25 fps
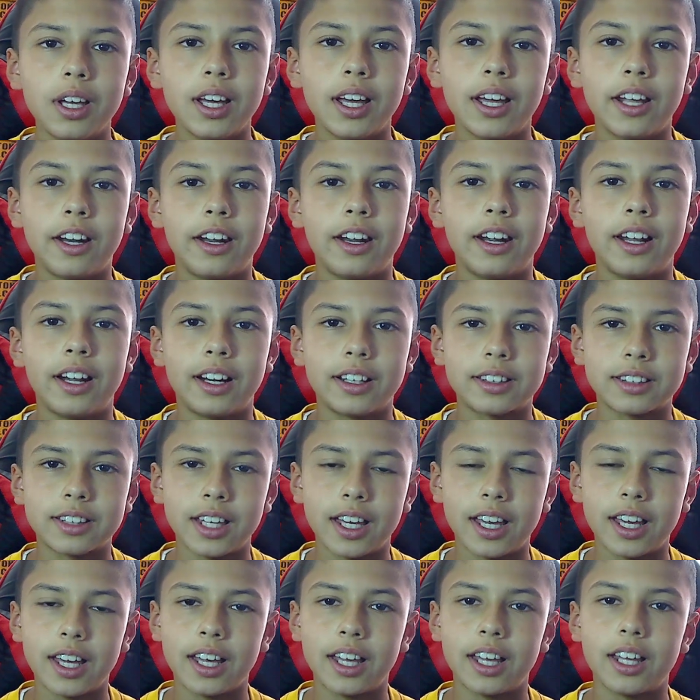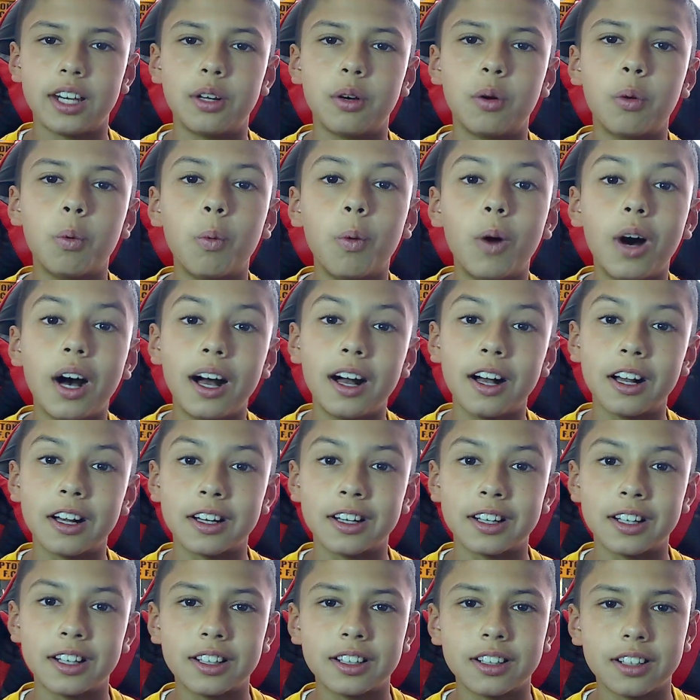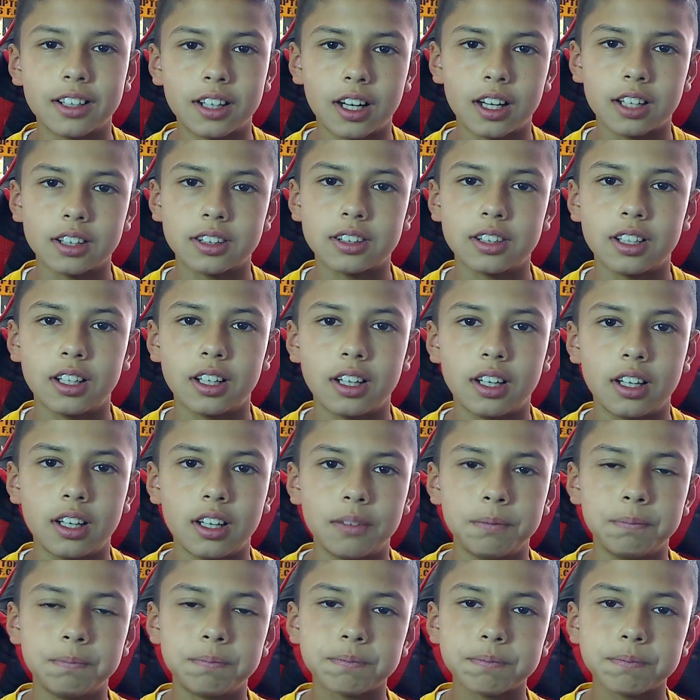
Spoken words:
And then at the end, Juan got the